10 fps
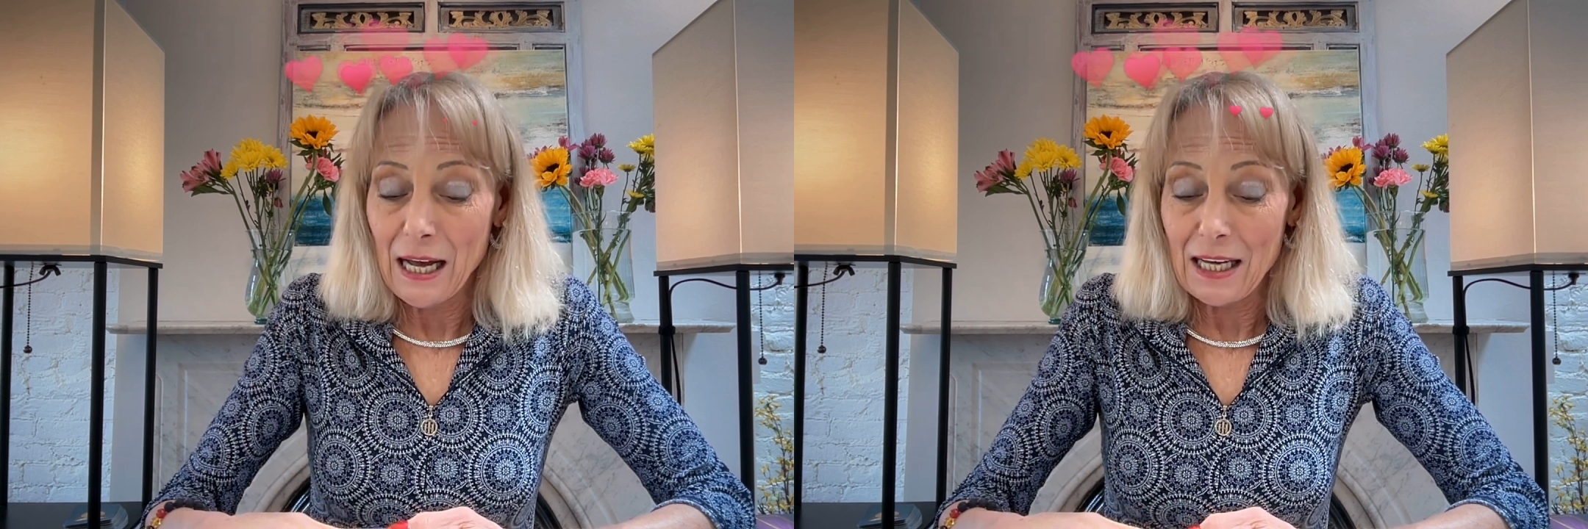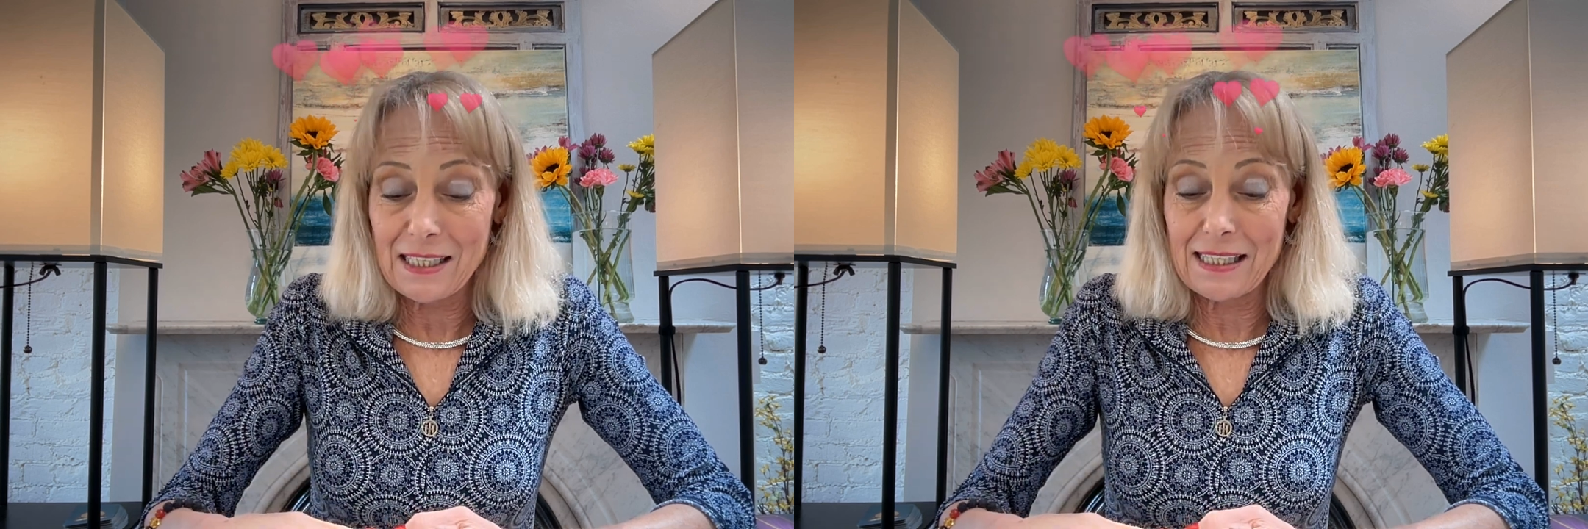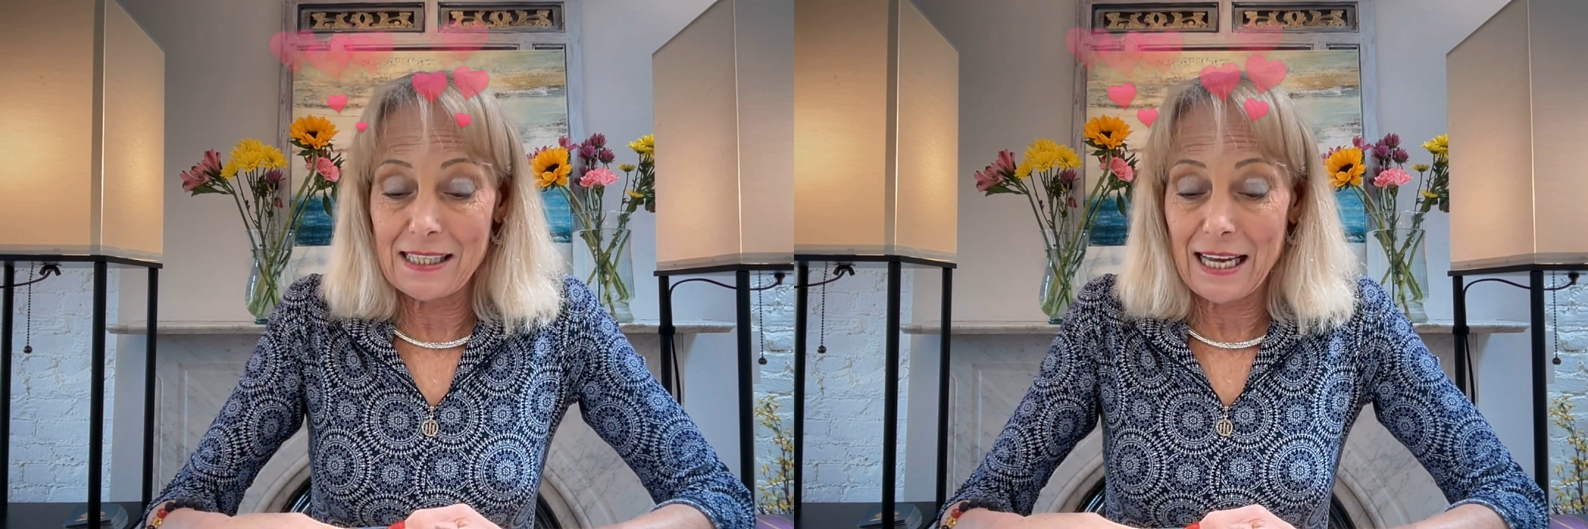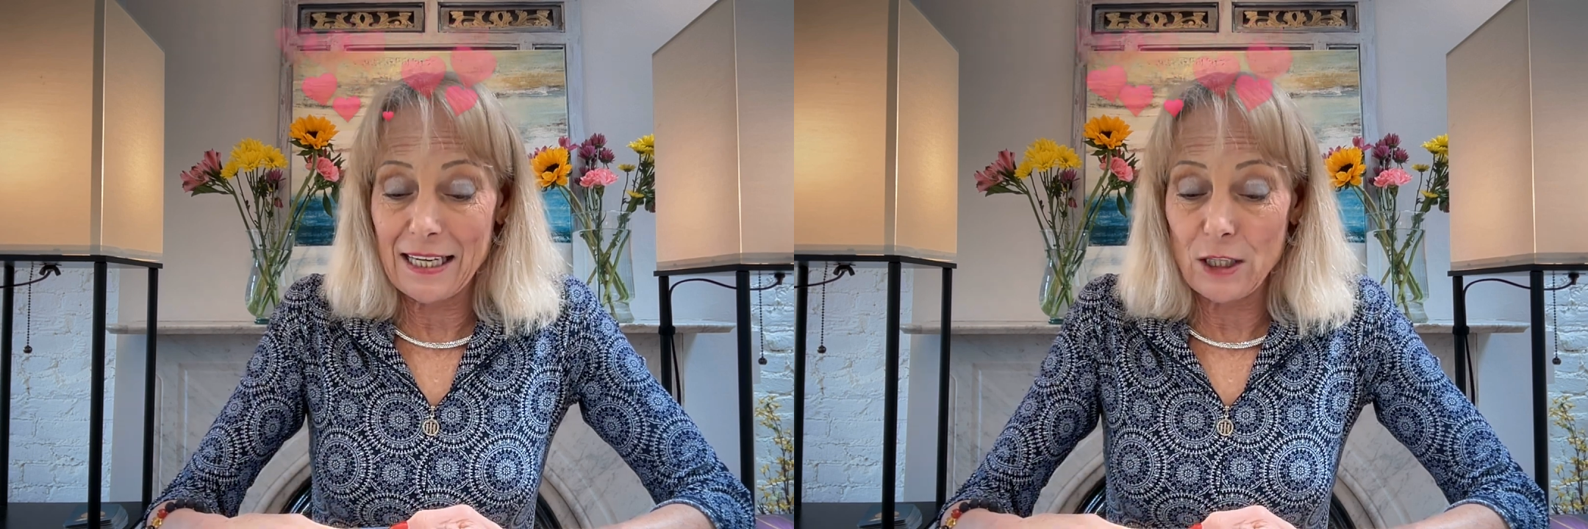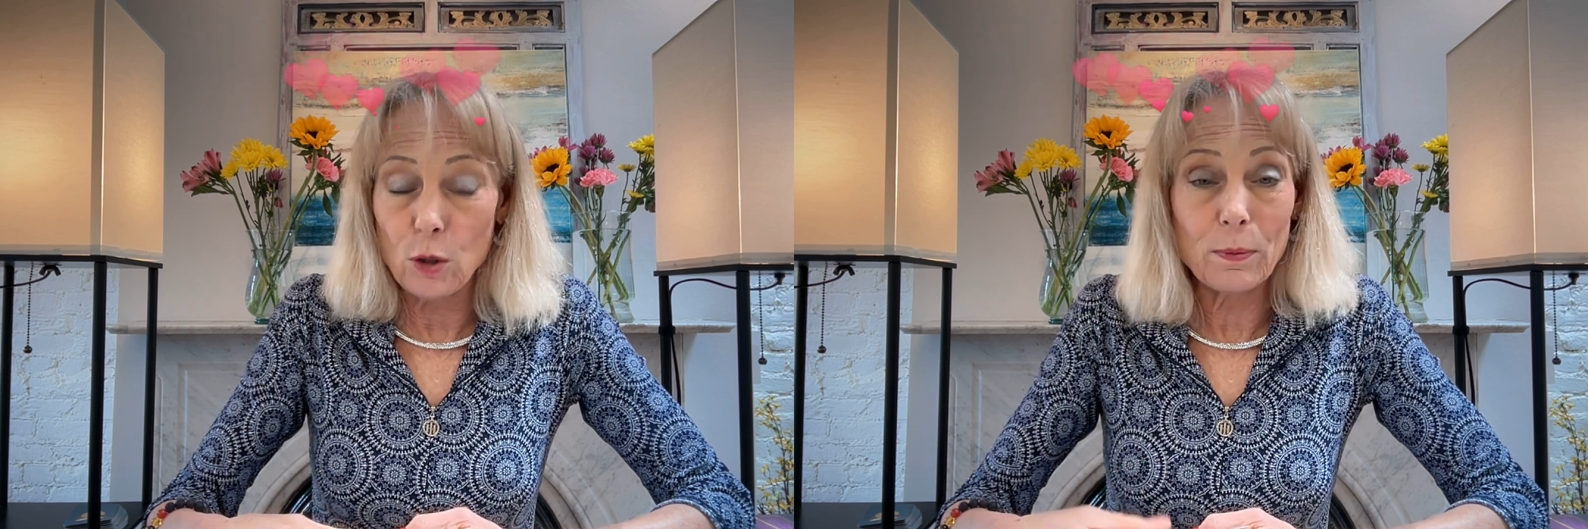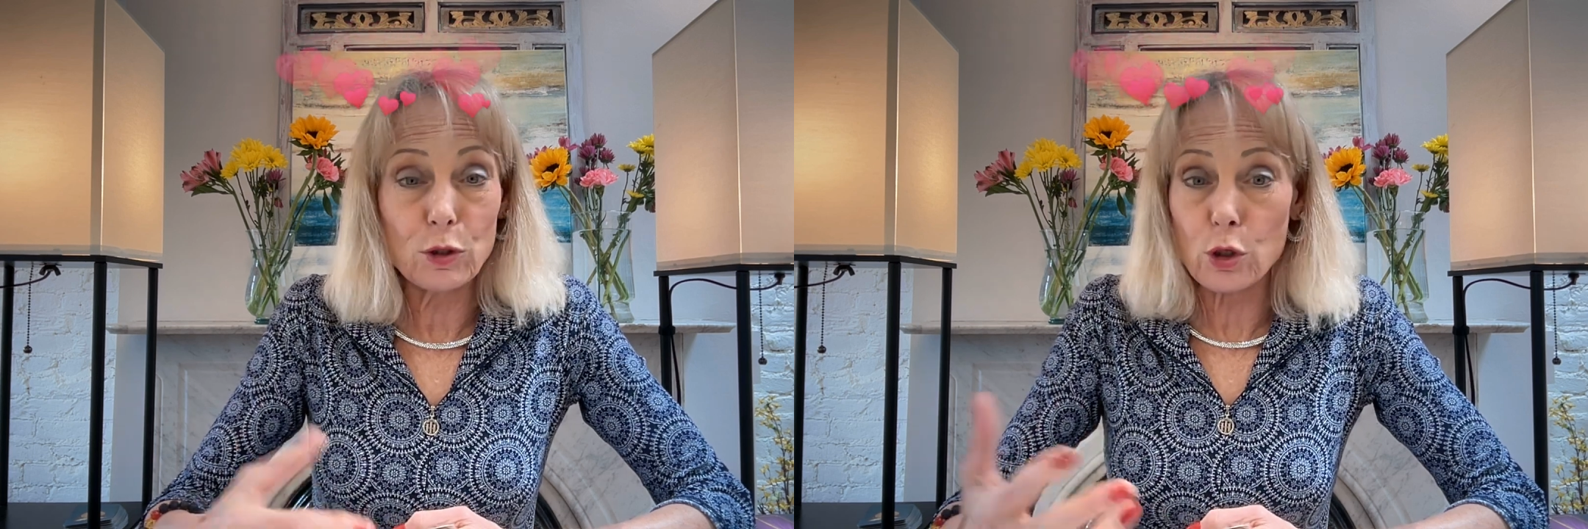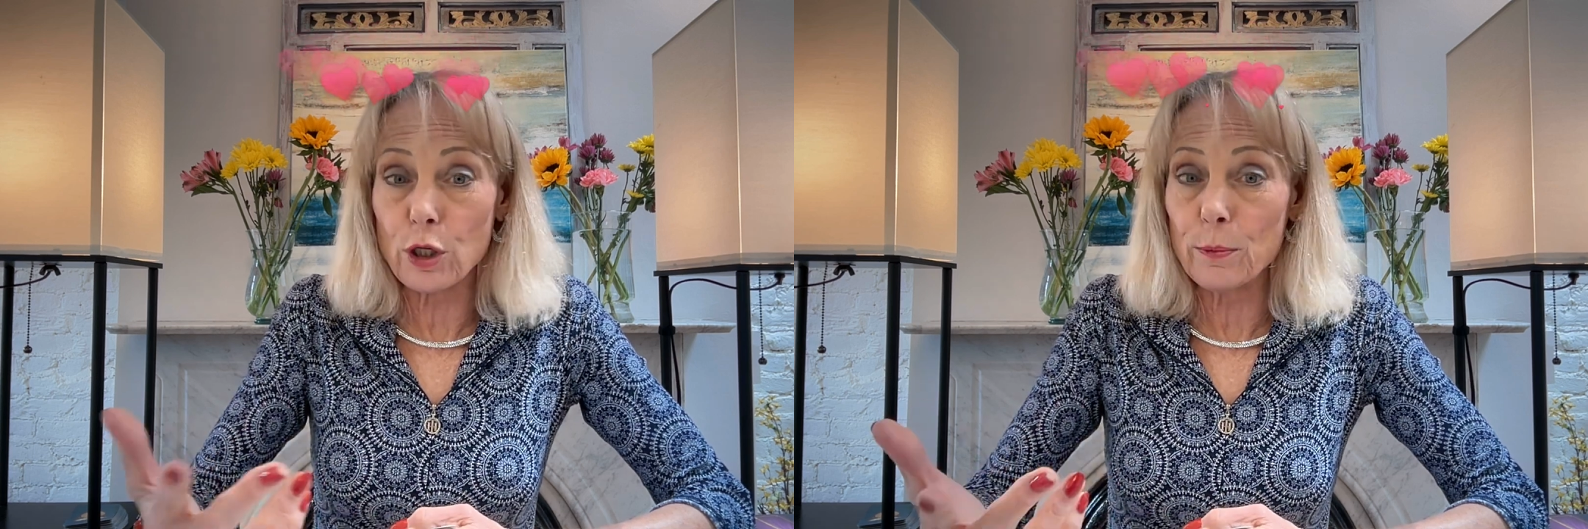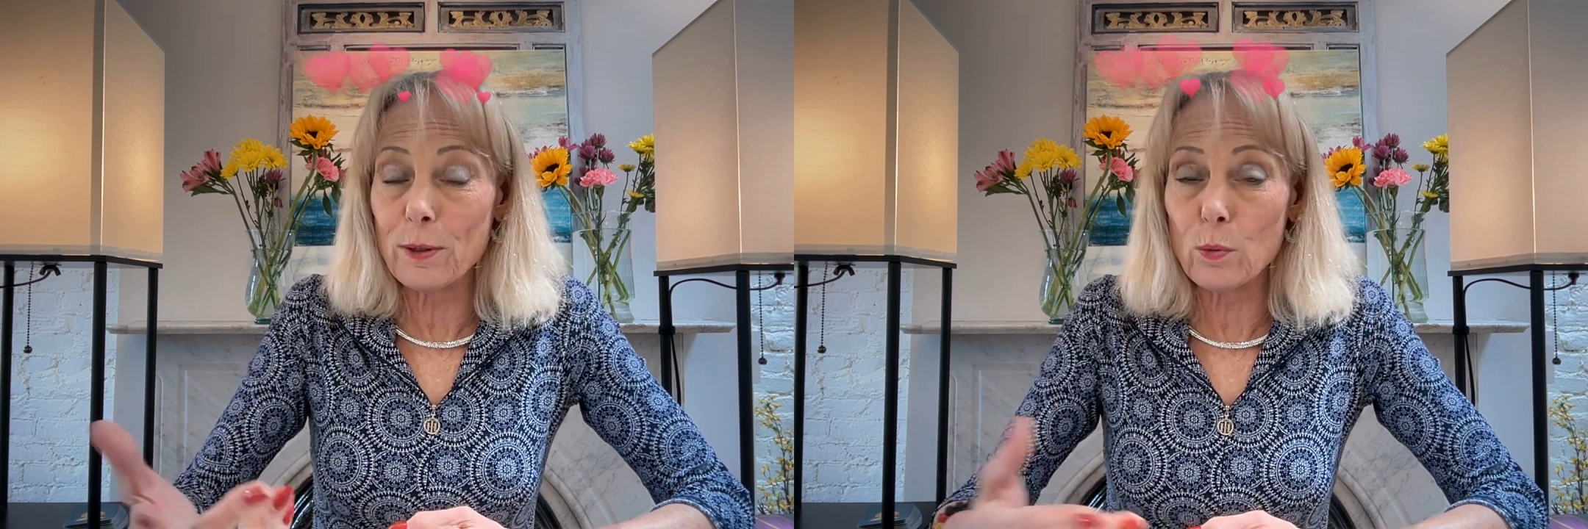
a cycle, but you're going to be